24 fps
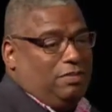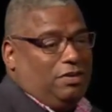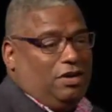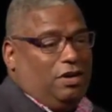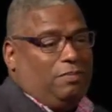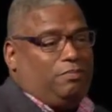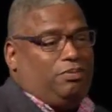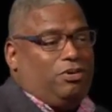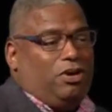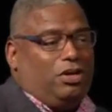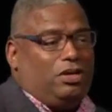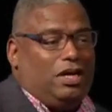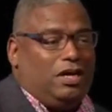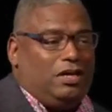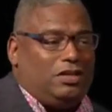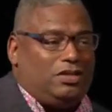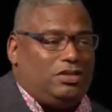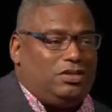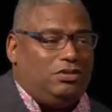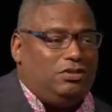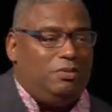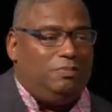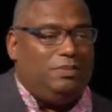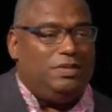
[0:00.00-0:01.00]
a product
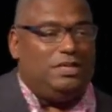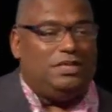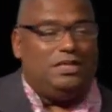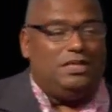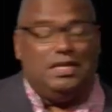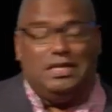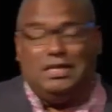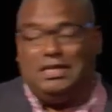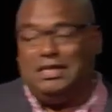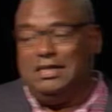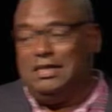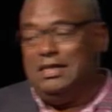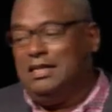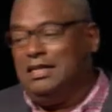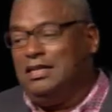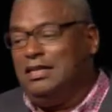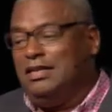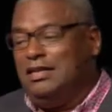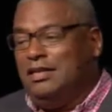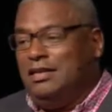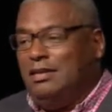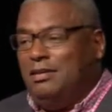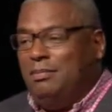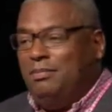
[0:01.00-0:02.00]
or a business,
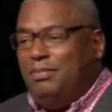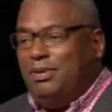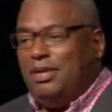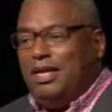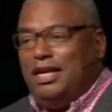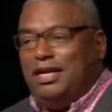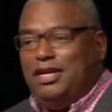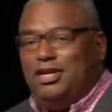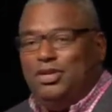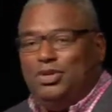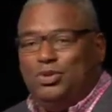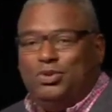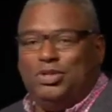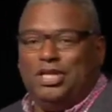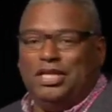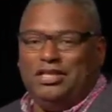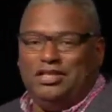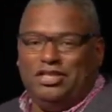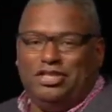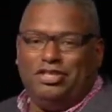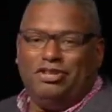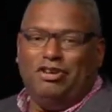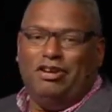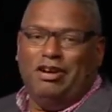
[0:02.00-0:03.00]
but they can also
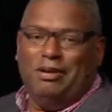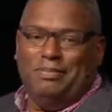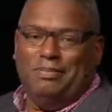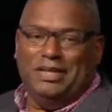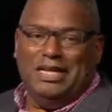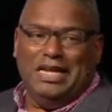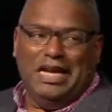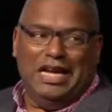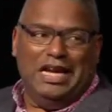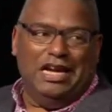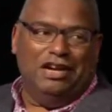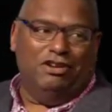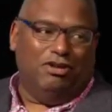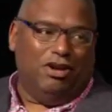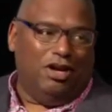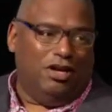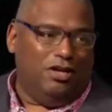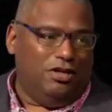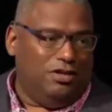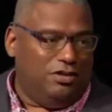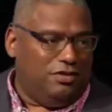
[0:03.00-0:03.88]
describe an era.